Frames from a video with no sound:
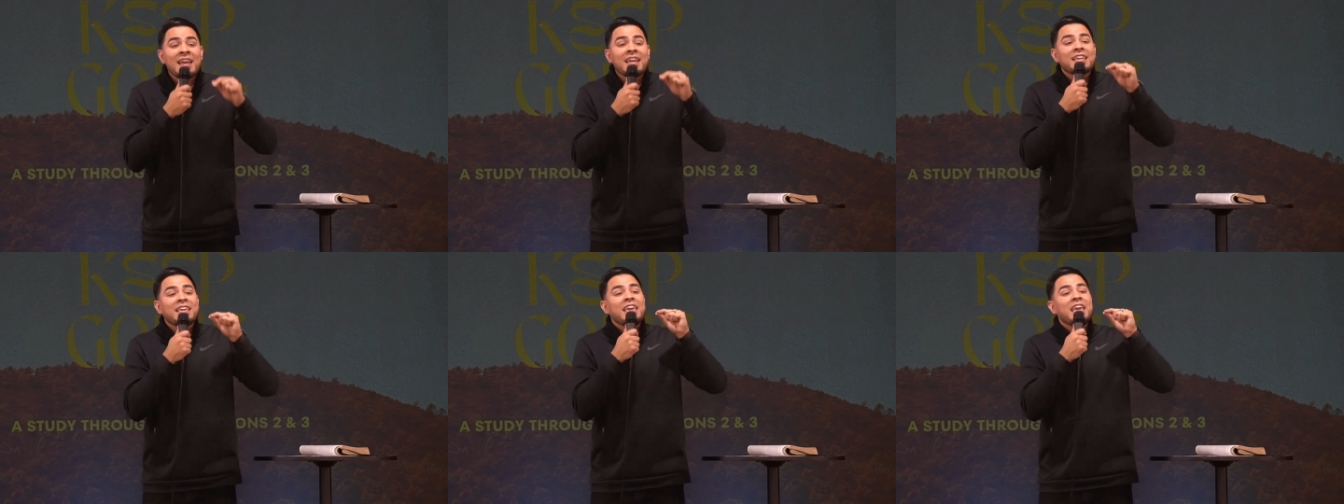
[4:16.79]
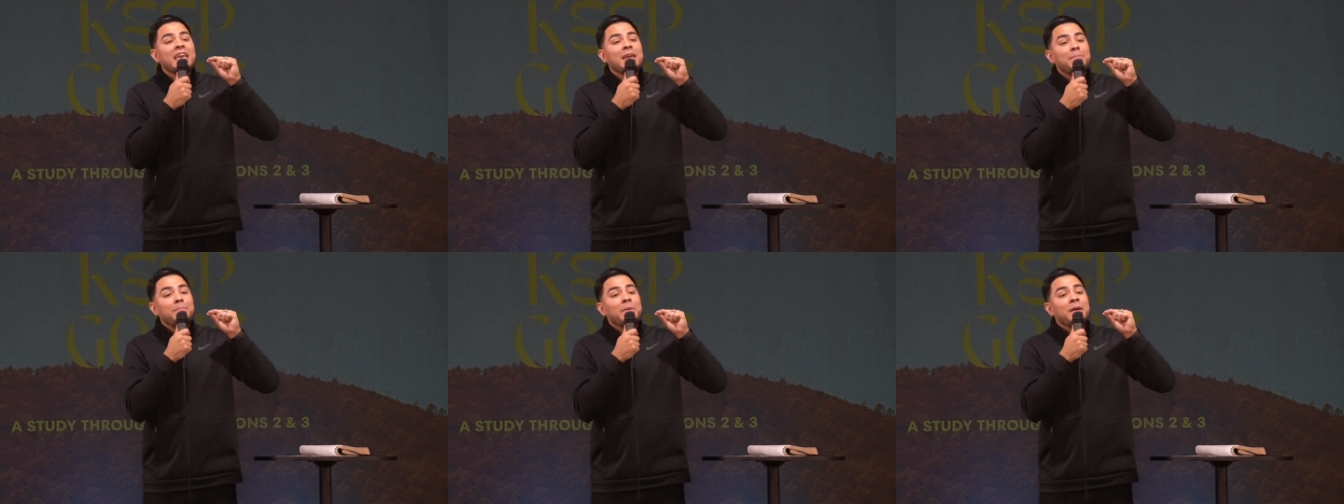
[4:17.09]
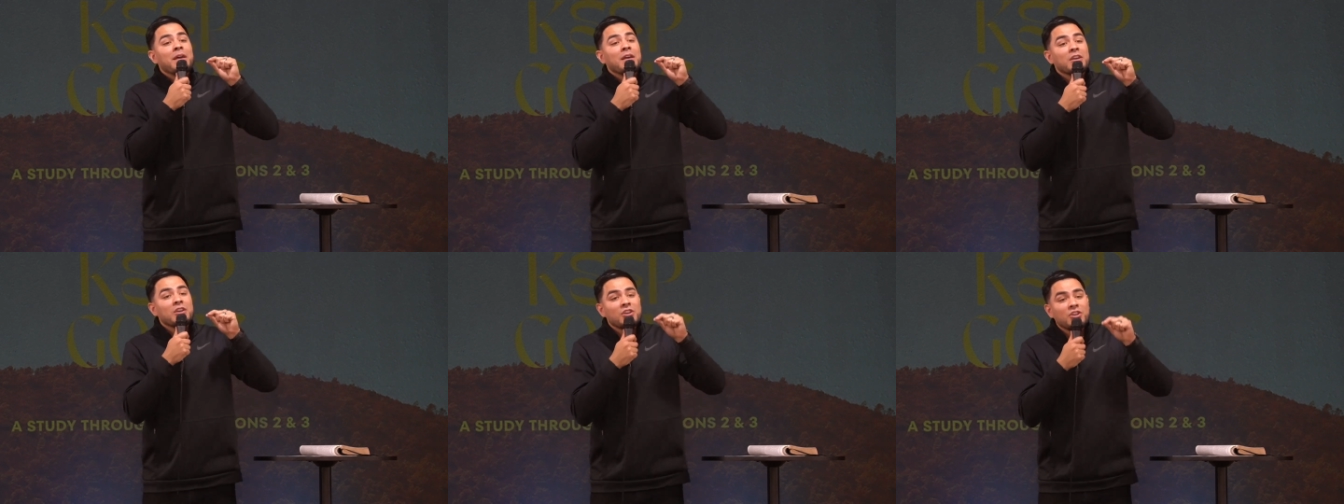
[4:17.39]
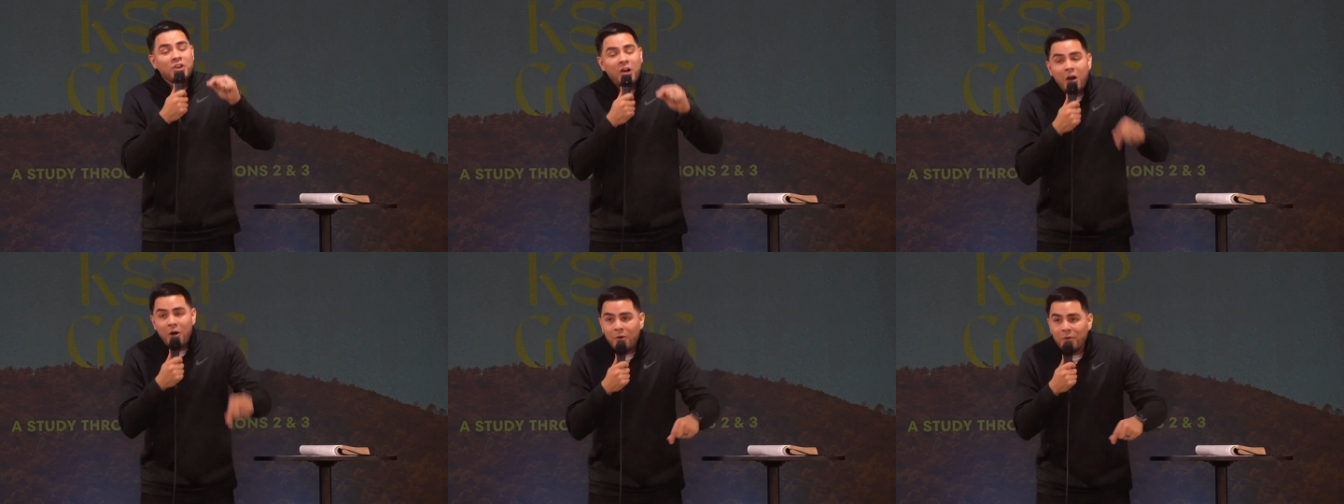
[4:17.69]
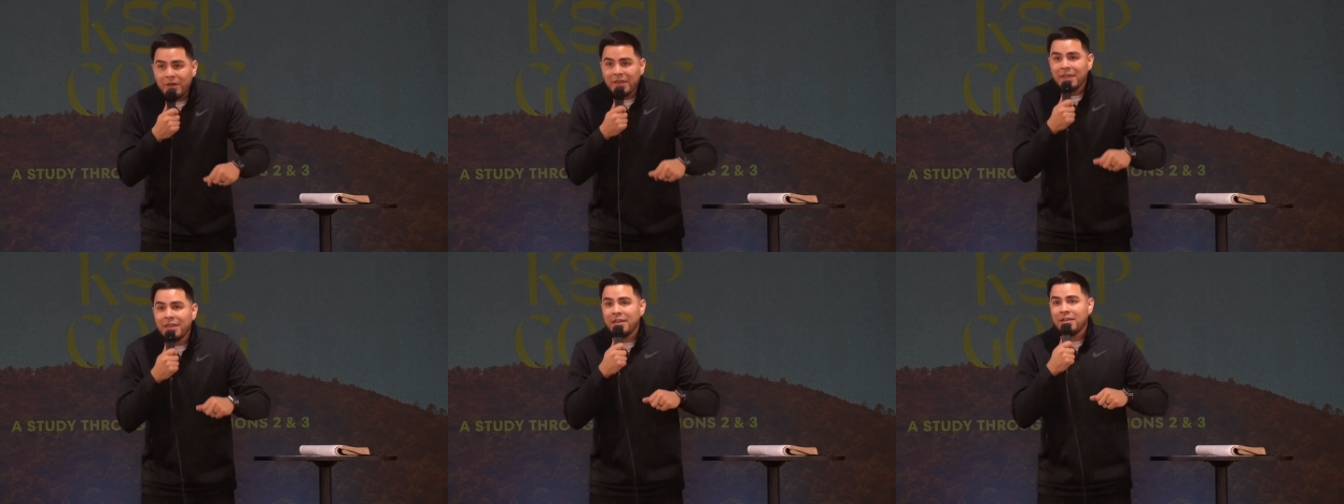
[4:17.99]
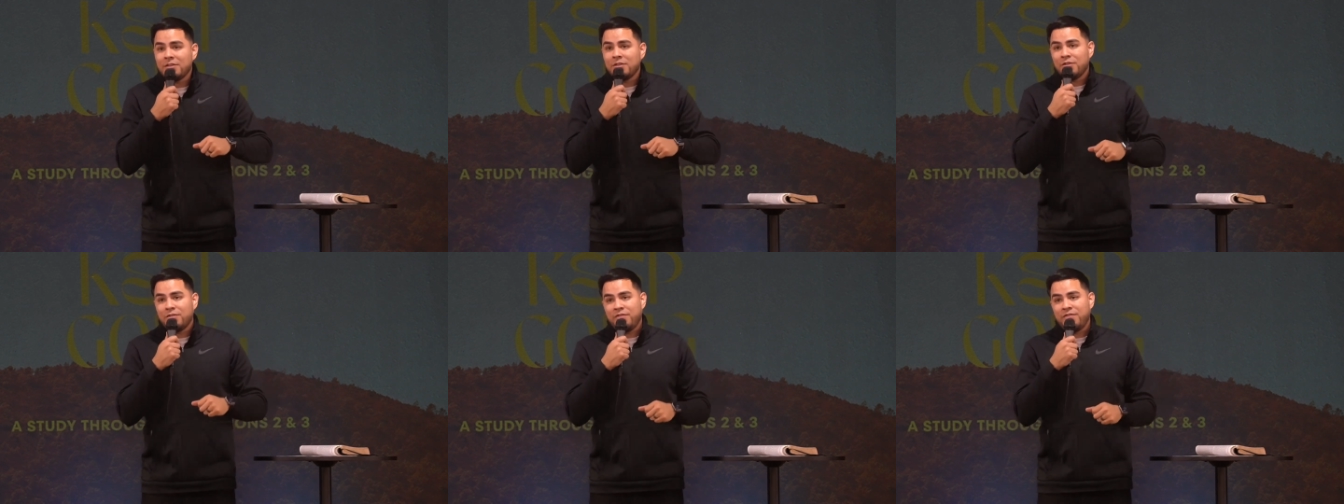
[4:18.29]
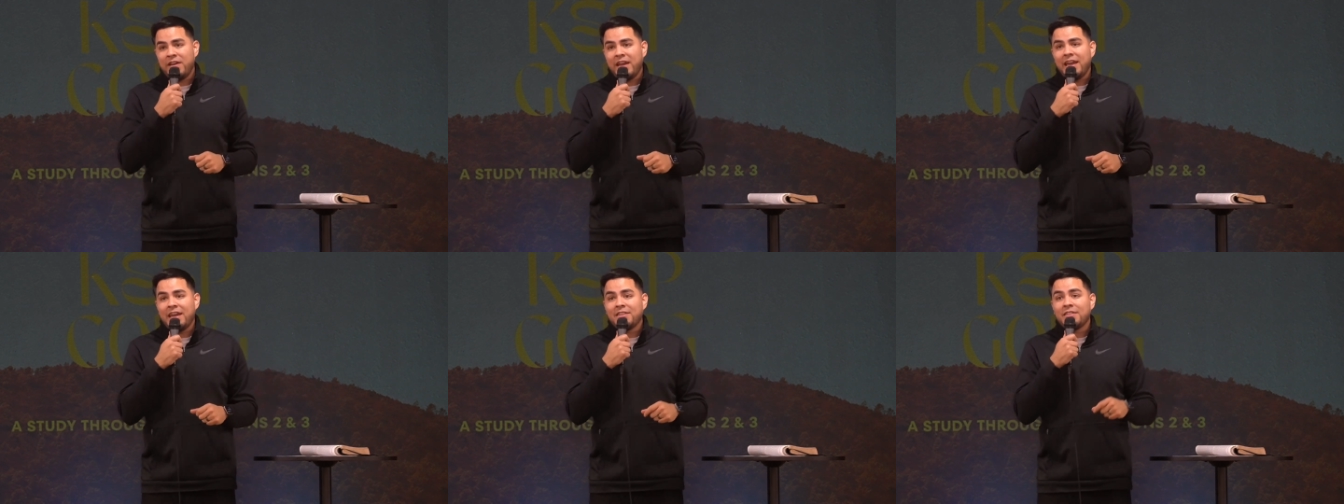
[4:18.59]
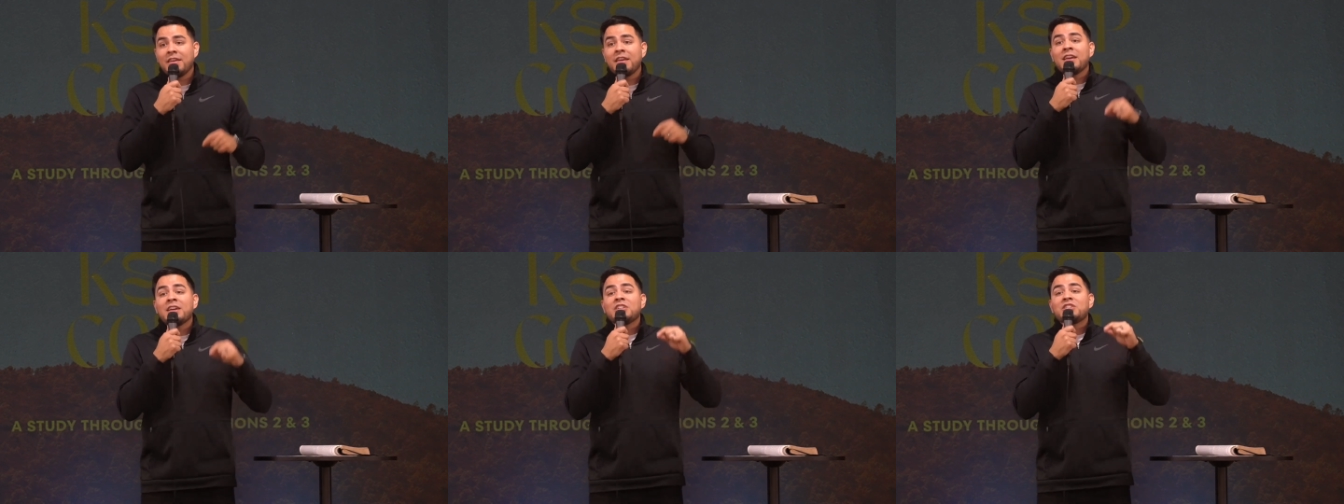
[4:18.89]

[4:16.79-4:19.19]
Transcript: Keep going in your faith.